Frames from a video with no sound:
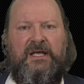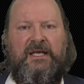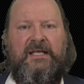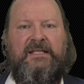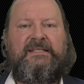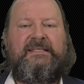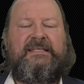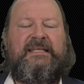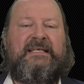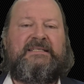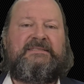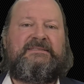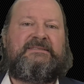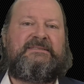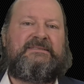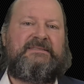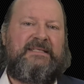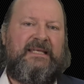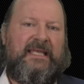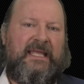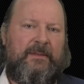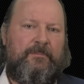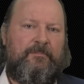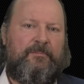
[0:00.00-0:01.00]
this
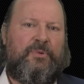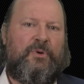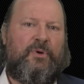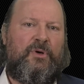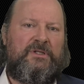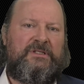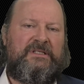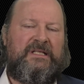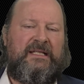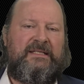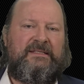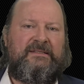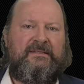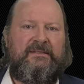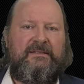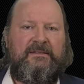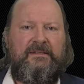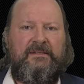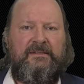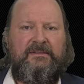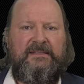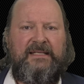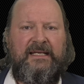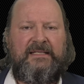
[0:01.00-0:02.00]
important
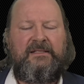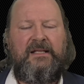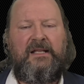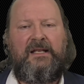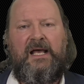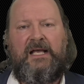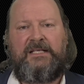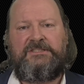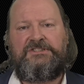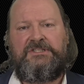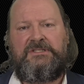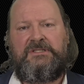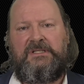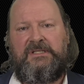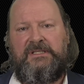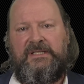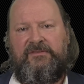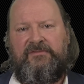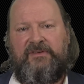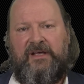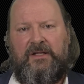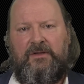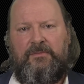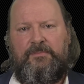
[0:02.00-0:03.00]
technological
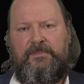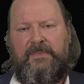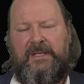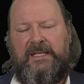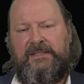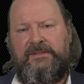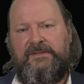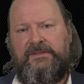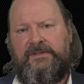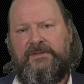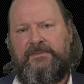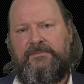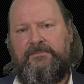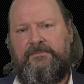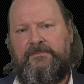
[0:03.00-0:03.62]
development.